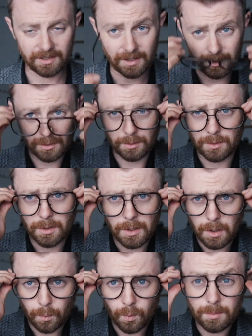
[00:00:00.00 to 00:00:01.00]
tell you
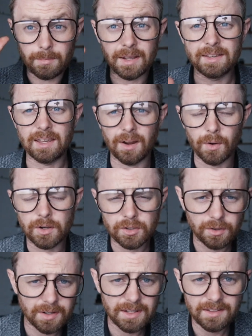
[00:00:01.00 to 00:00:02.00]
what my
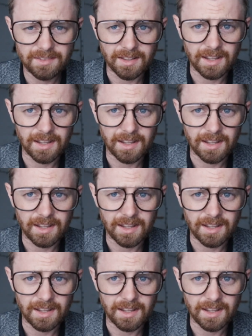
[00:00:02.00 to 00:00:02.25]
character is.